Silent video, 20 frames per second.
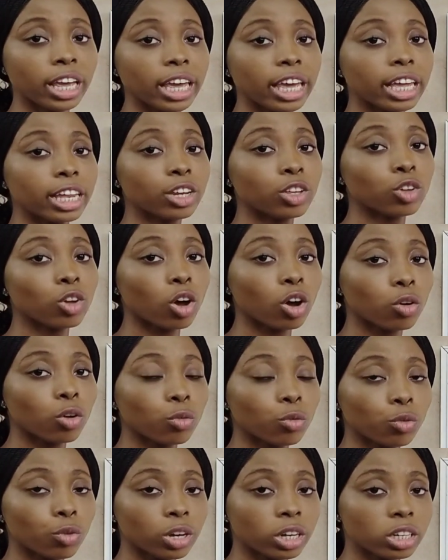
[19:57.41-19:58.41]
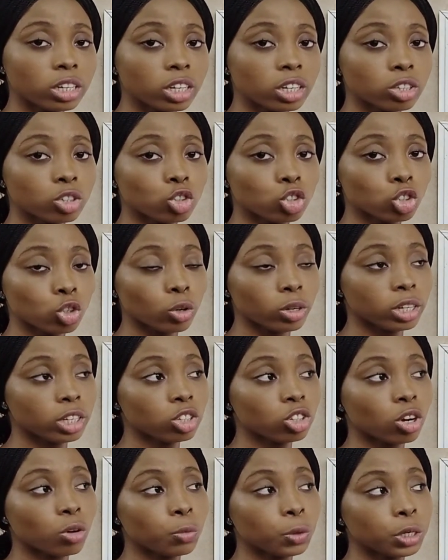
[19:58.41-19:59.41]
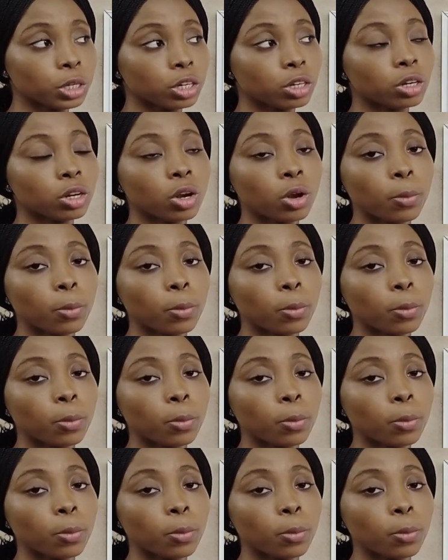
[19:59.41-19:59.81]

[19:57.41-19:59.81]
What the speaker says: in your reading journey, in your reading